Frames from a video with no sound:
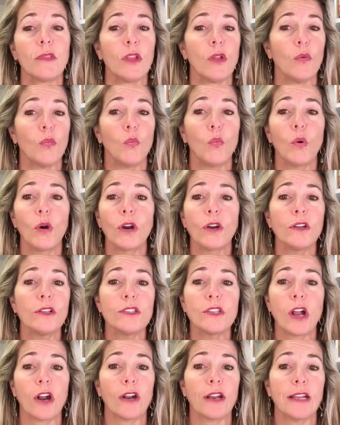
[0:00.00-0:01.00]
Words
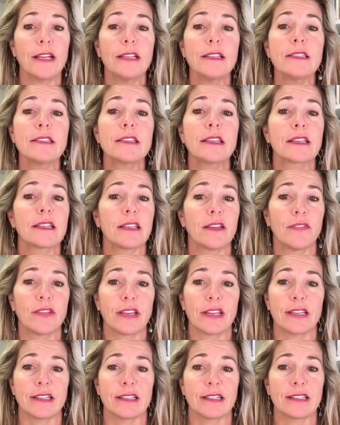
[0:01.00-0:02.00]
are
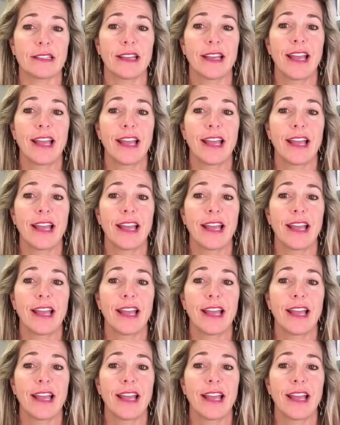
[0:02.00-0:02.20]
insignificant,